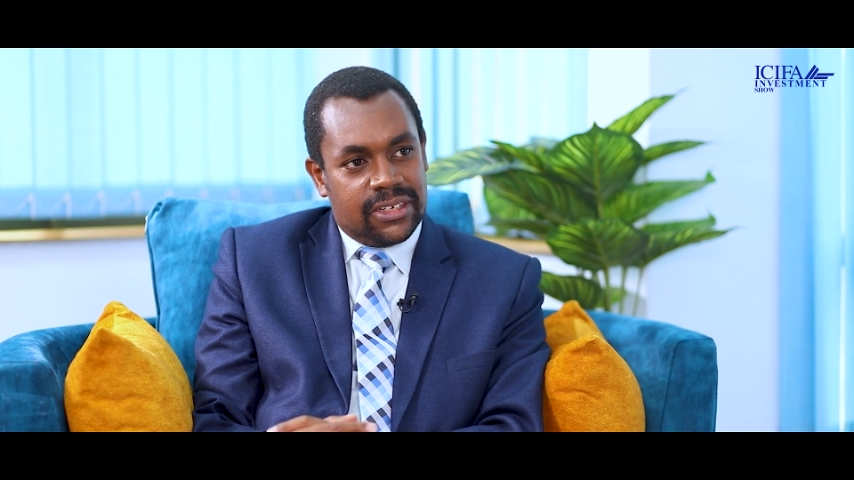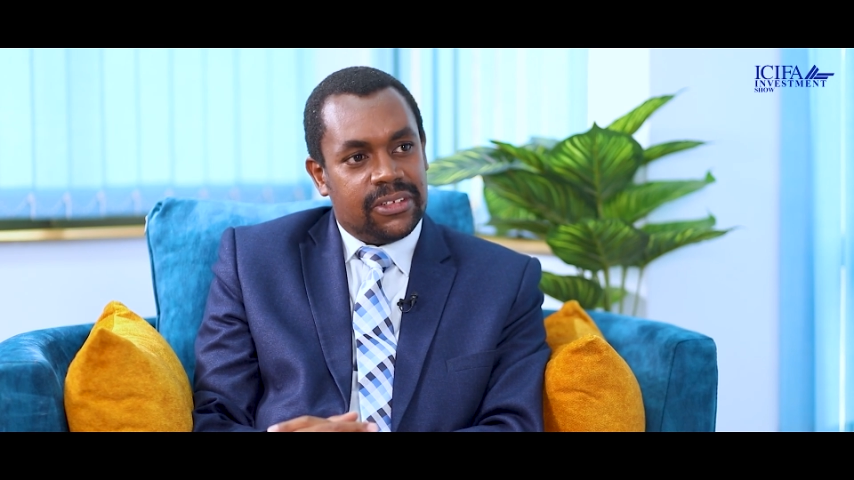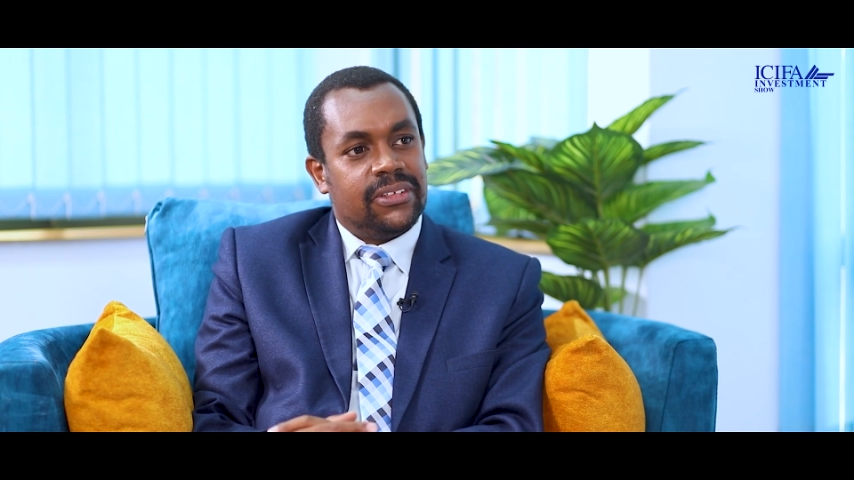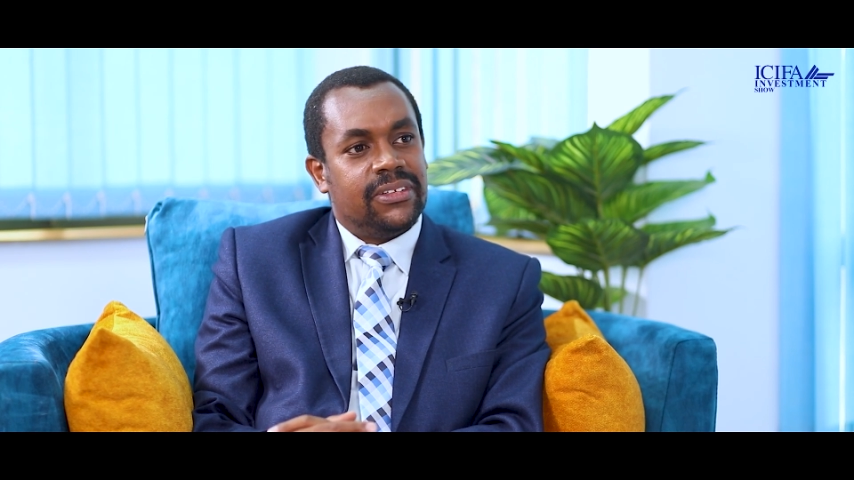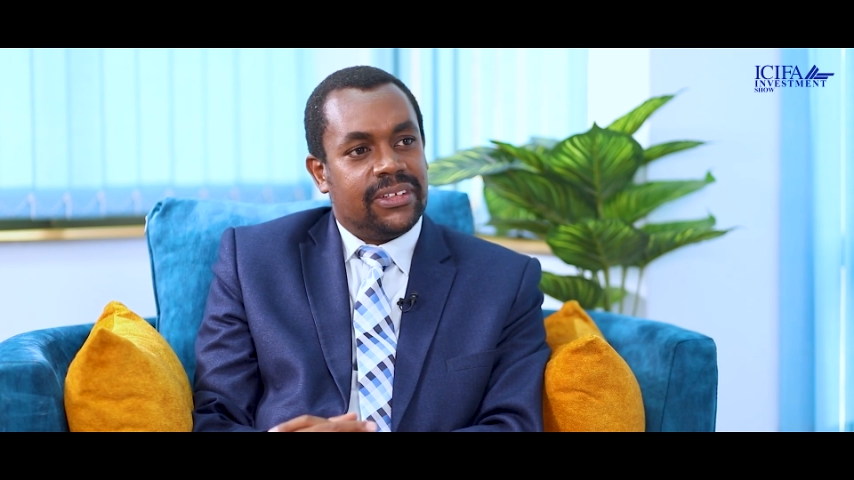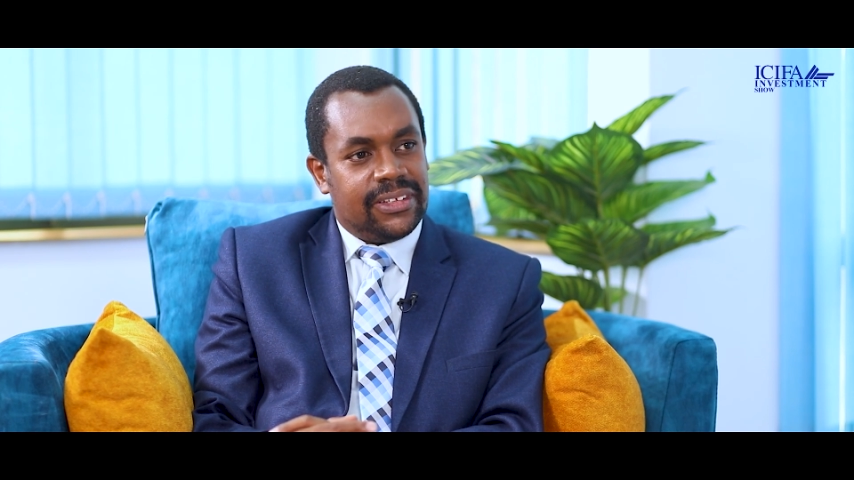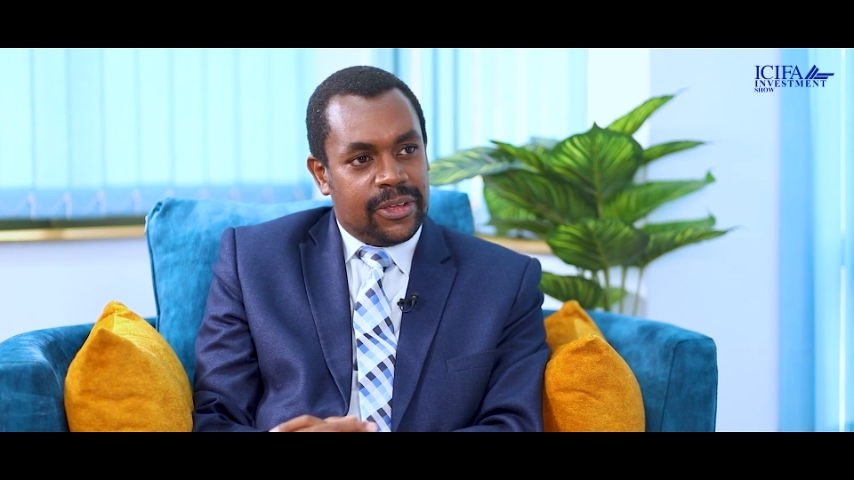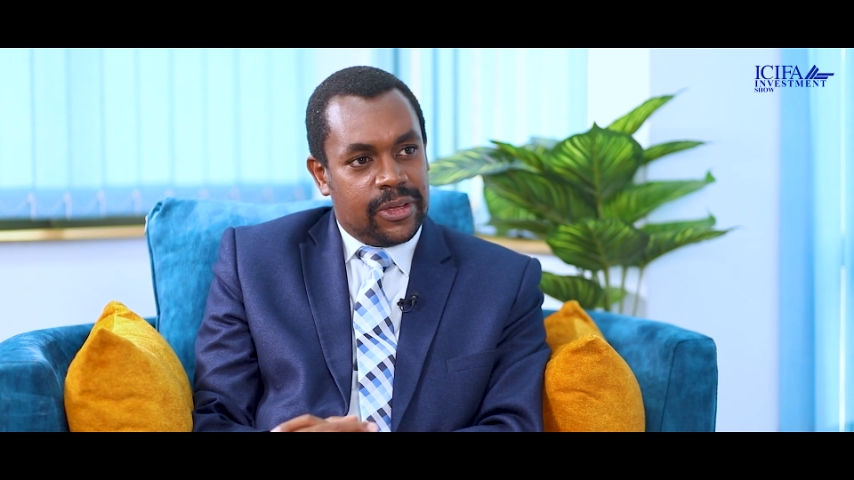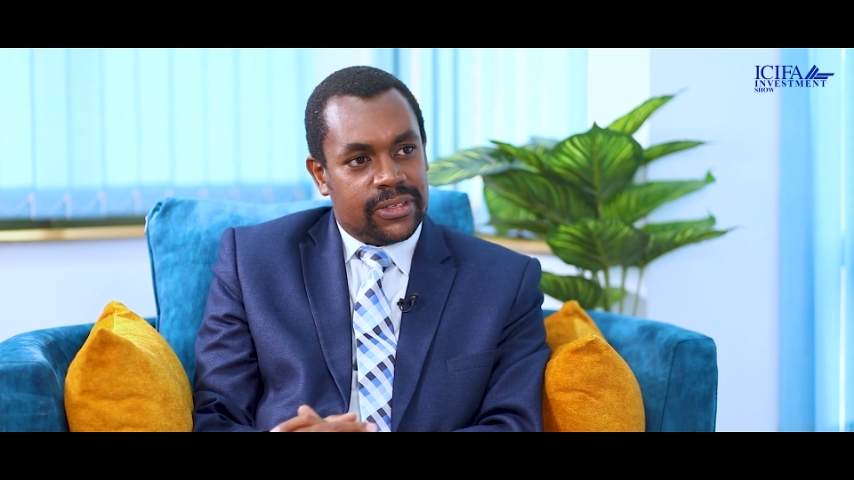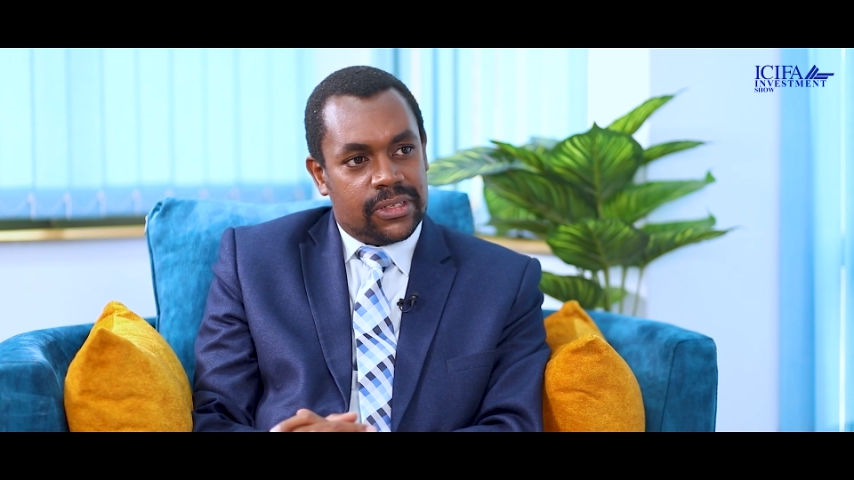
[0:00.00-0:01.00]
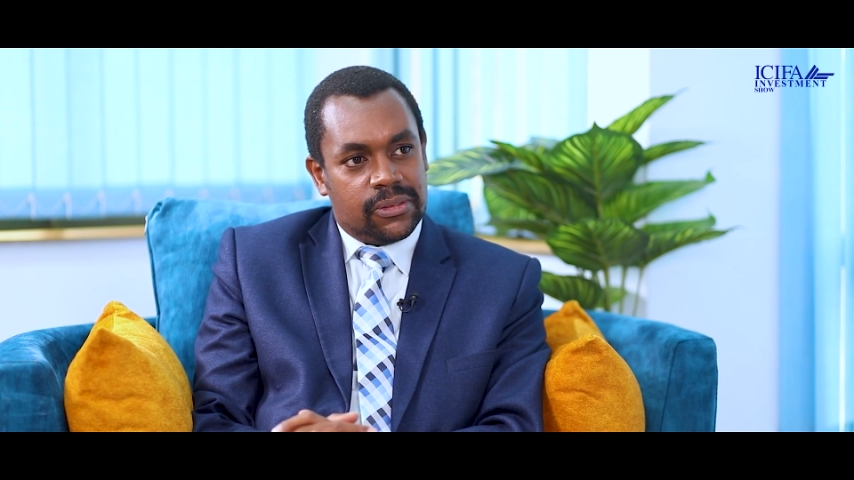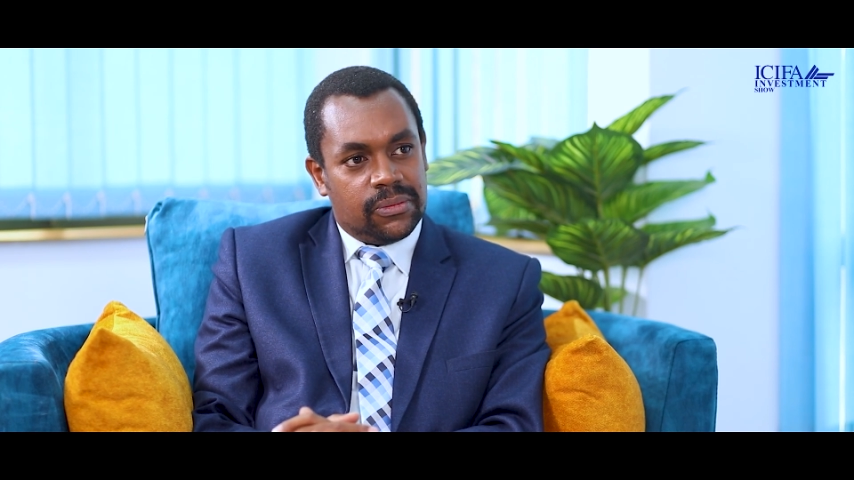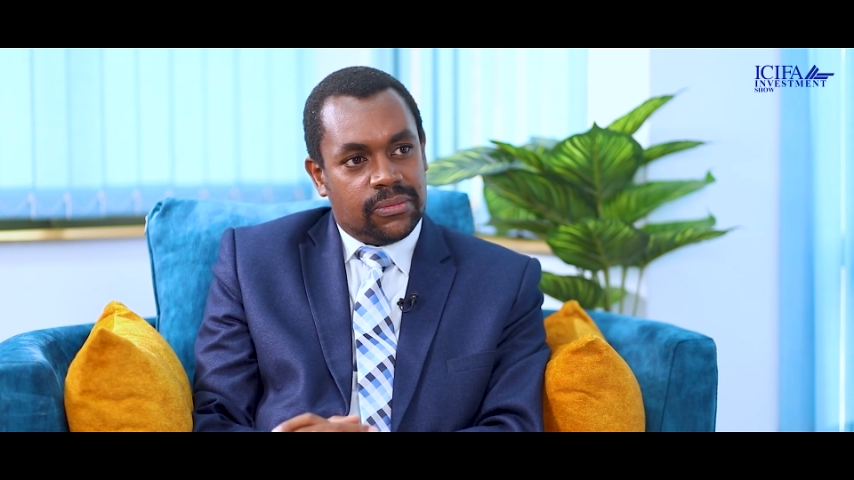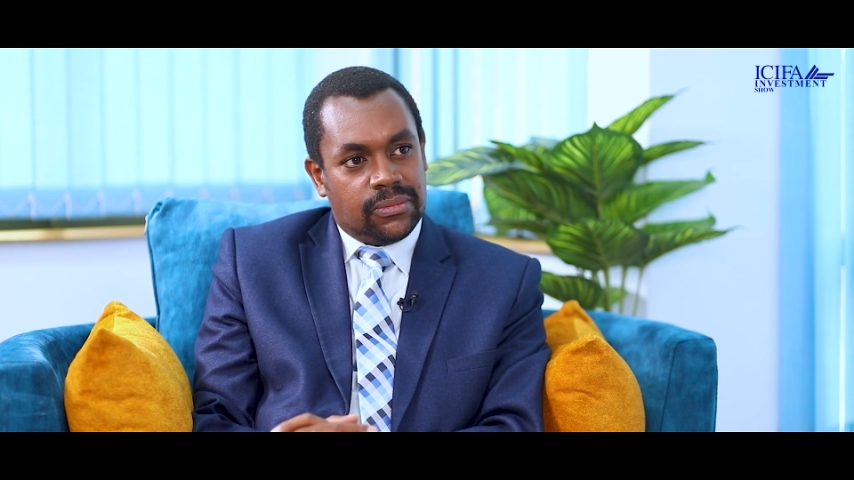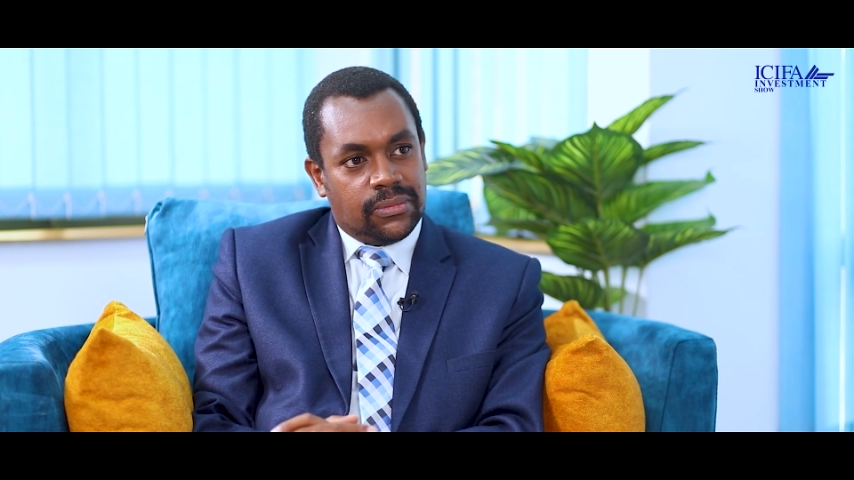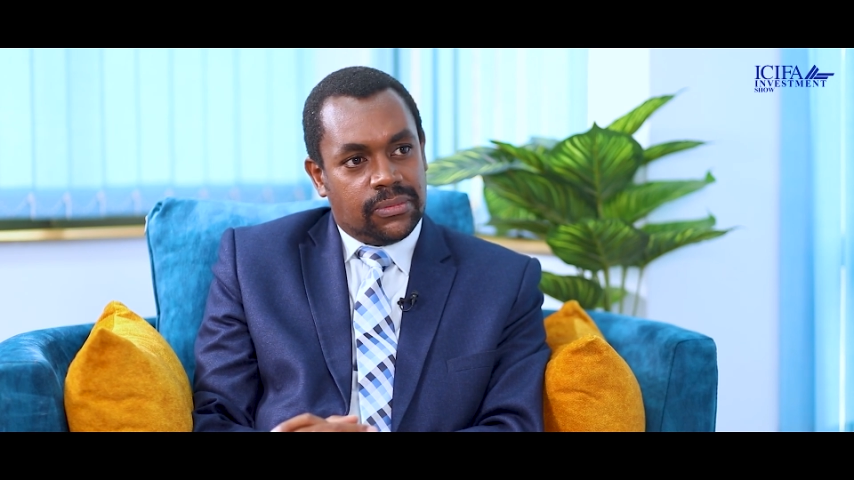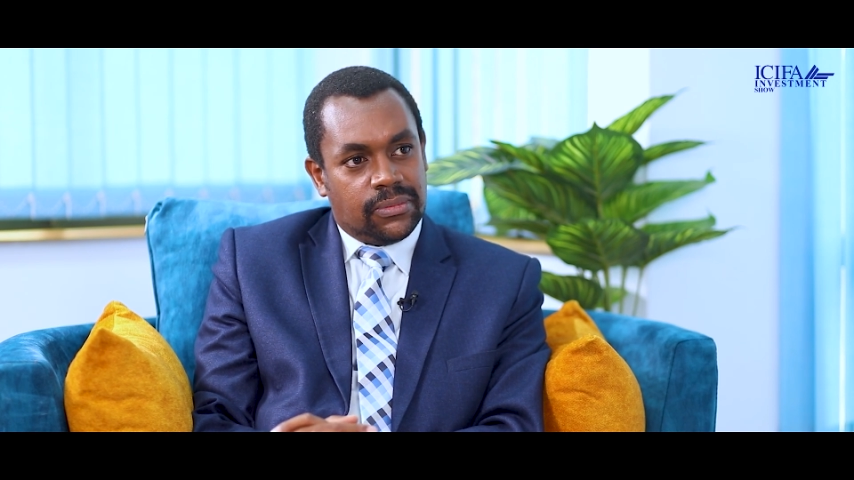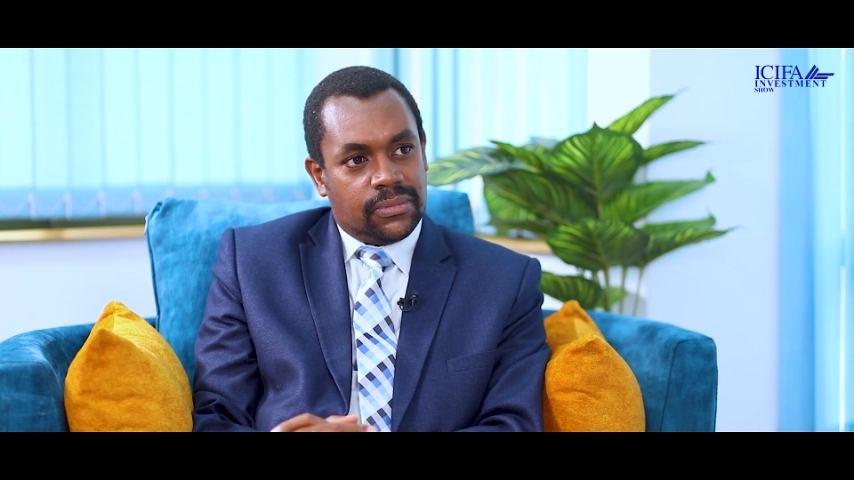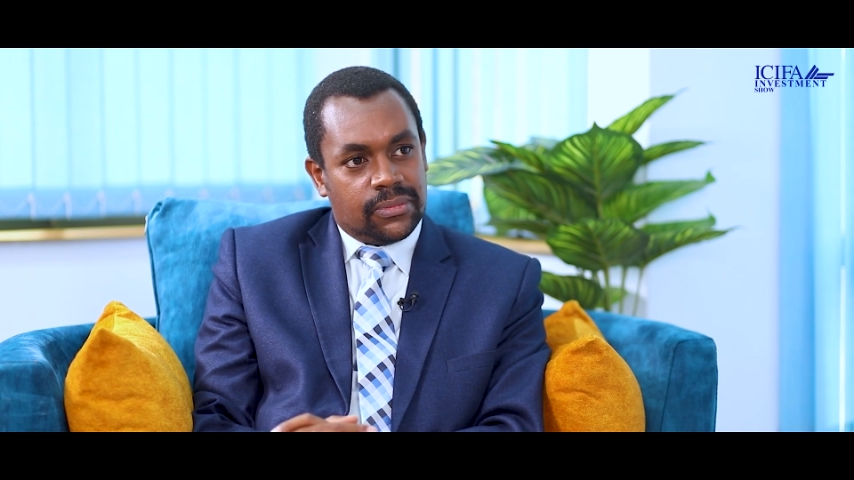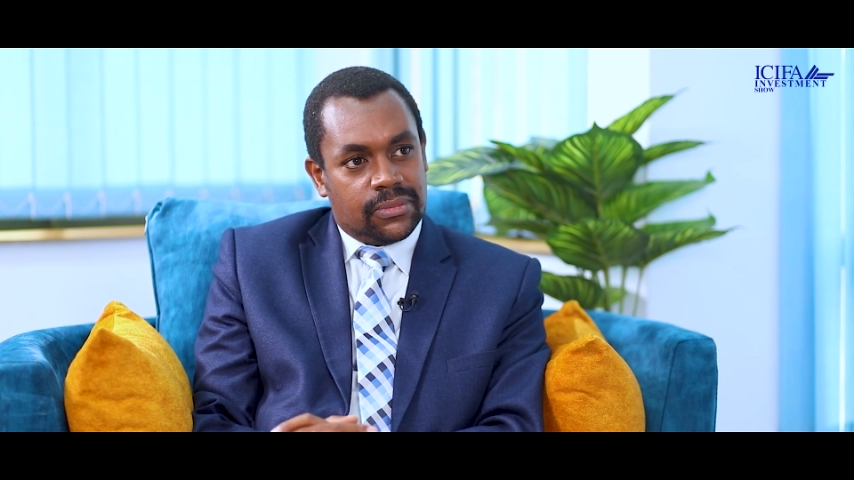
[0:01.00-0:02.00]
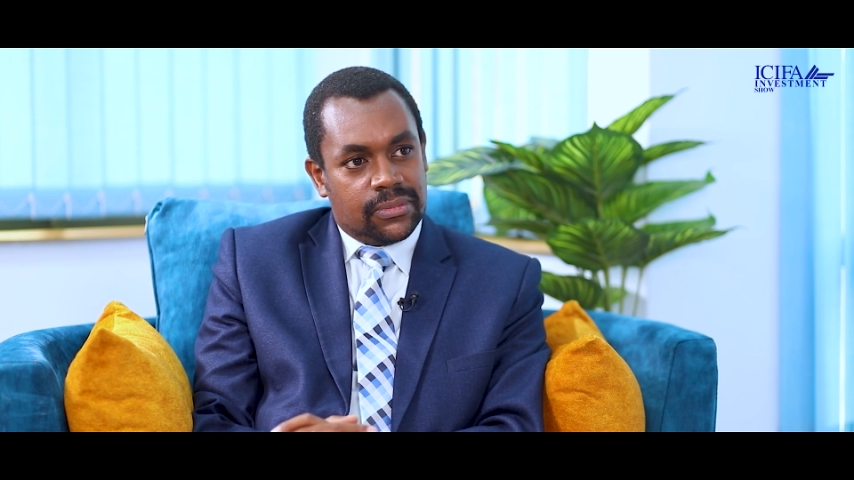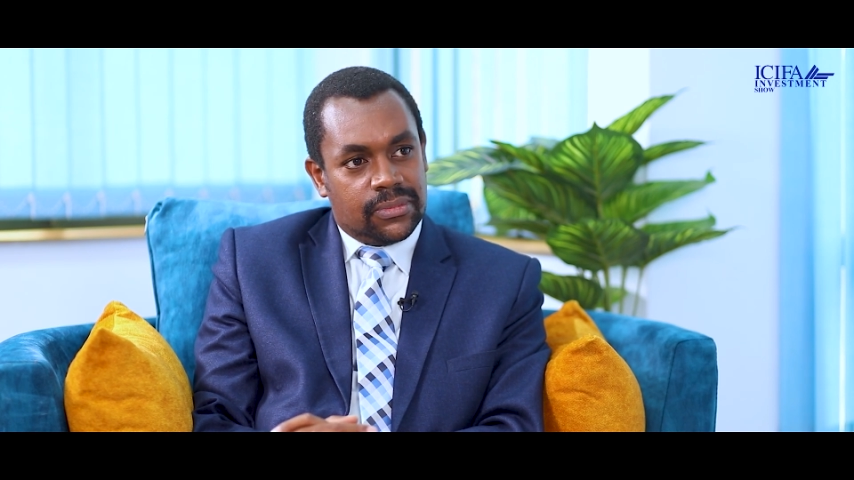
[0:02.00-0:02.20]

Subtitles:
Yes. Thank you so